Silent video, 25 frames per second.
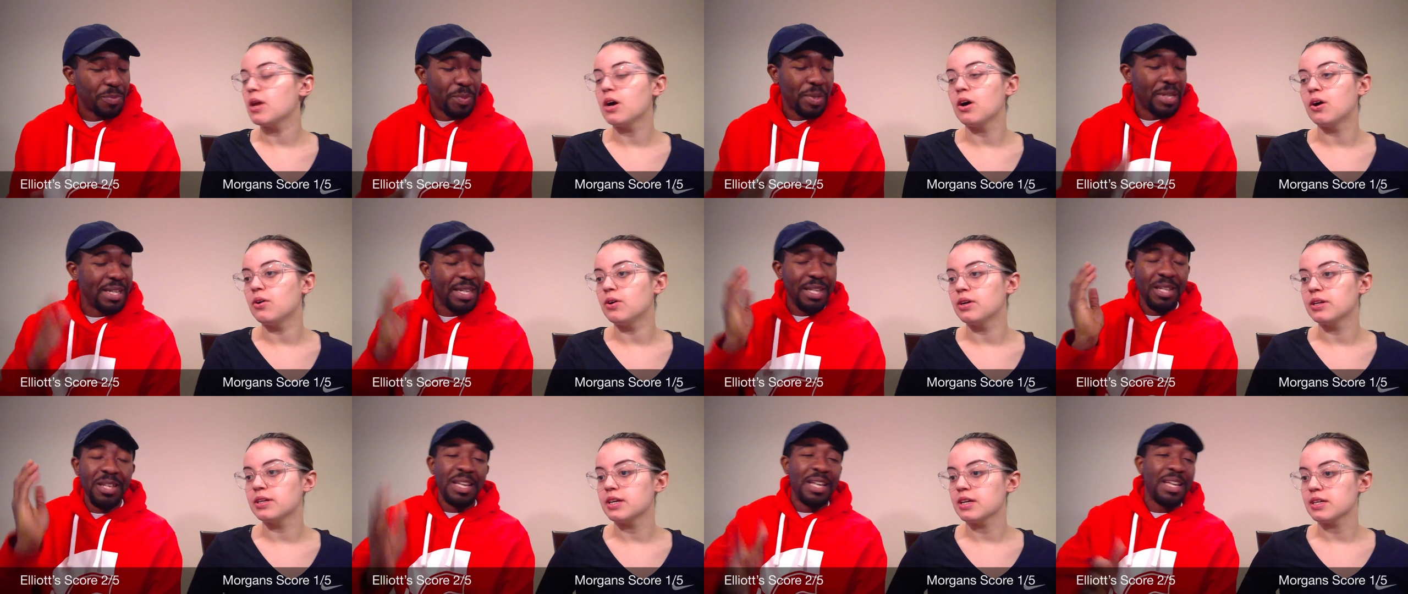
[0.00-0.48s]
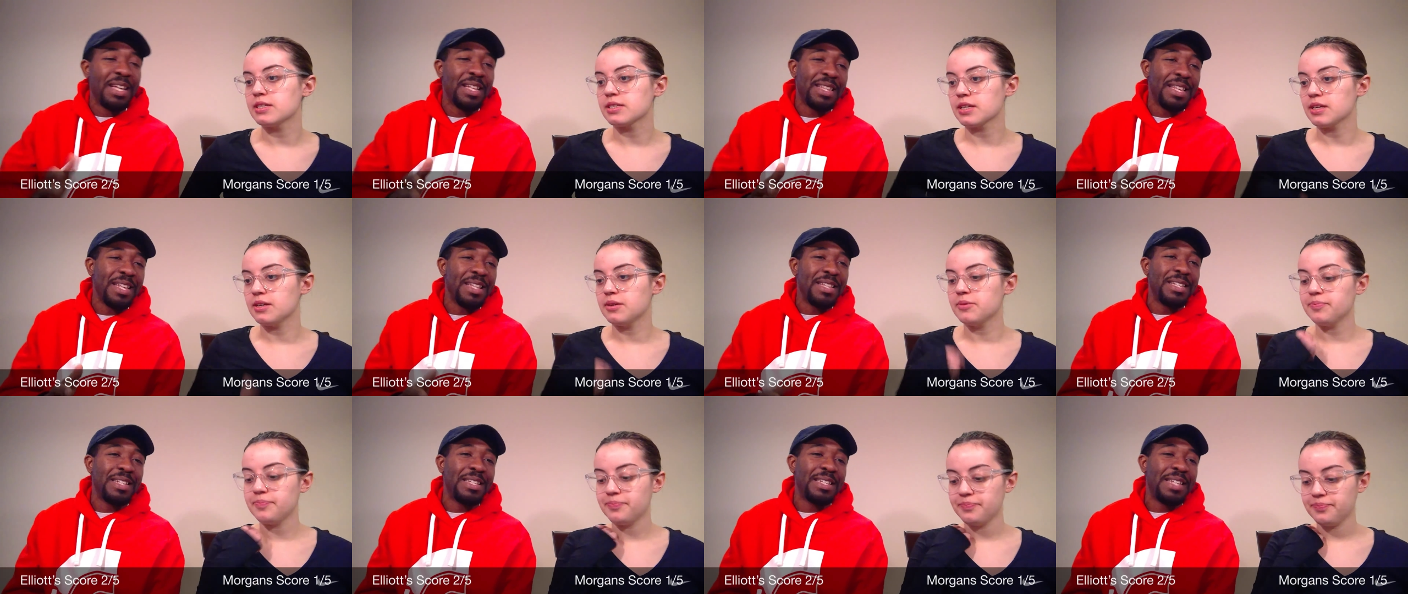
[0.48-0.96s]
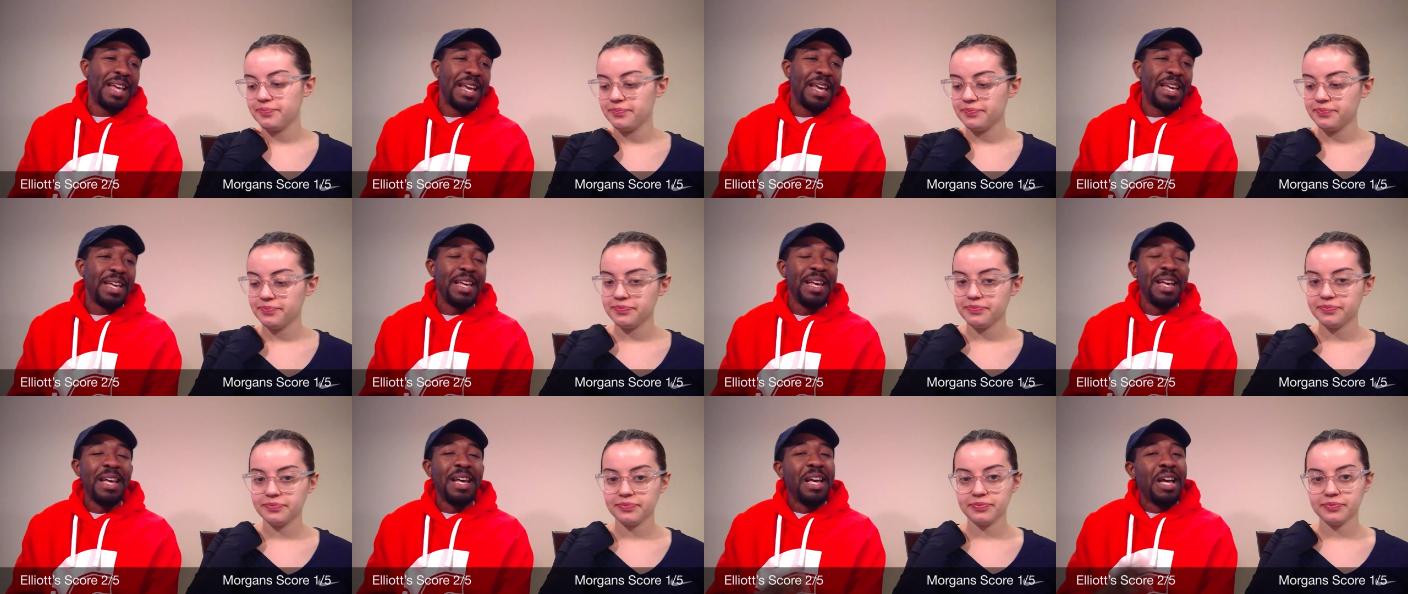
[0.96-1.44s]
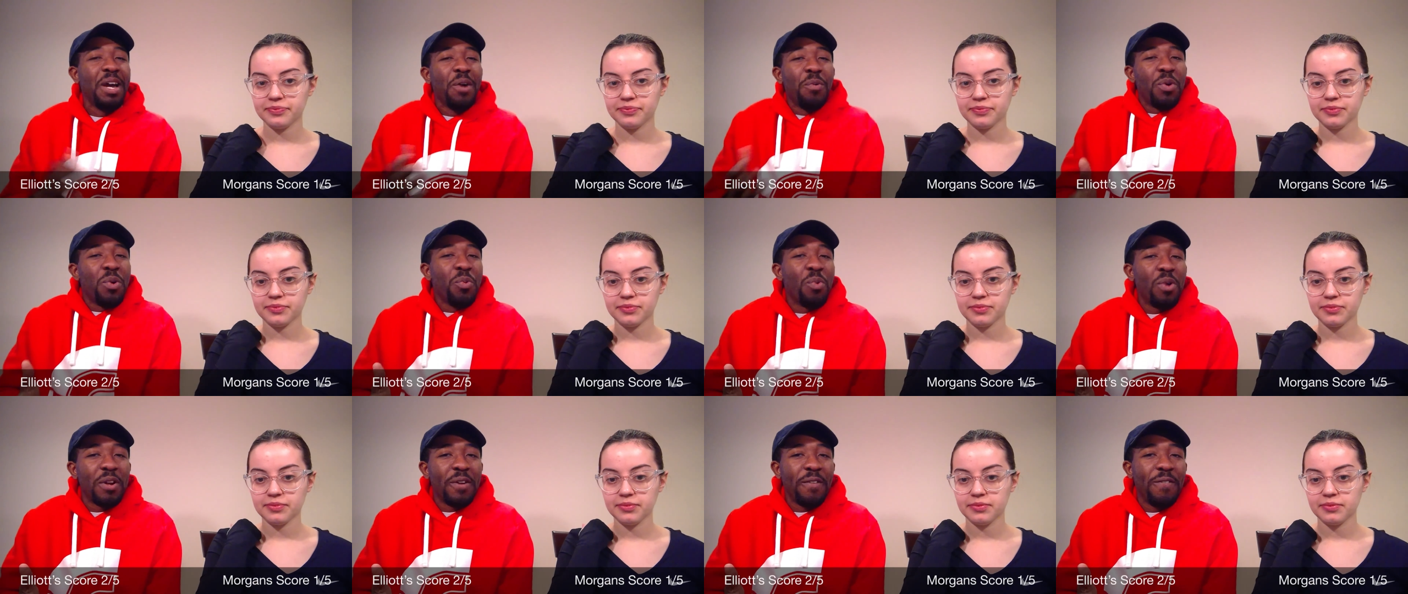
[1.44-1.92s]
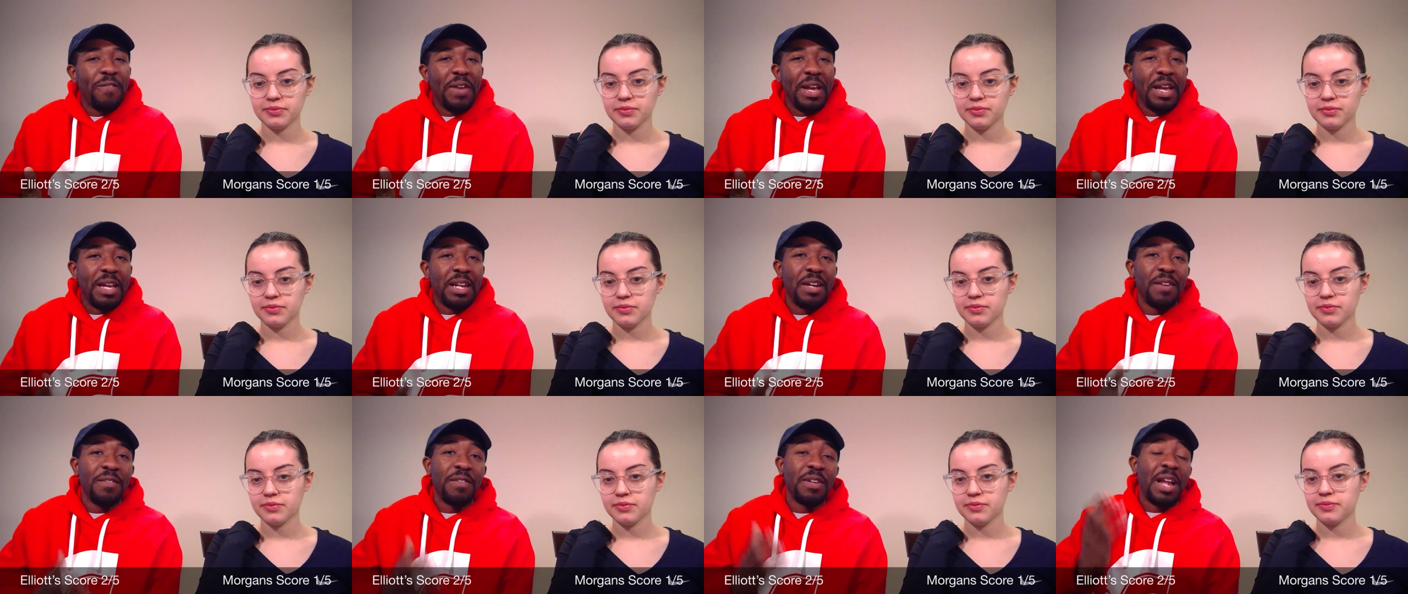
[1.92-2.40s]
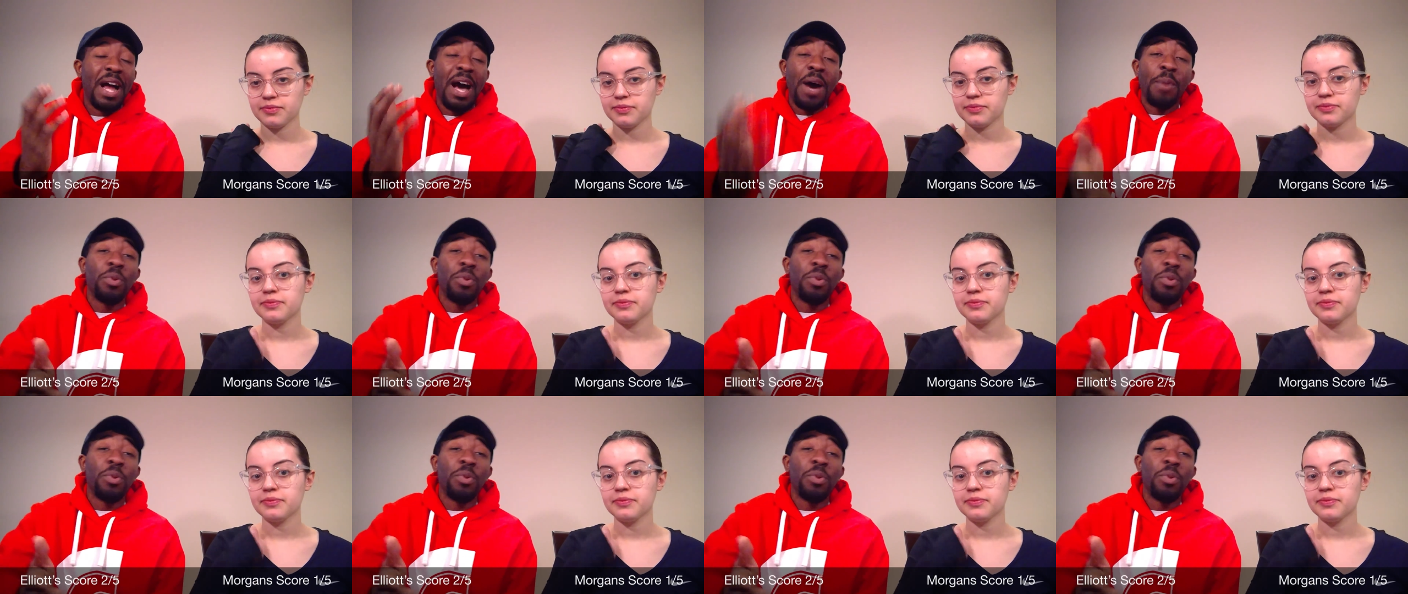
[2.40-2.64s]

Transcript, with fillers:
Speaker 1: No, but in, at the end of the day we weren't a fan of it. I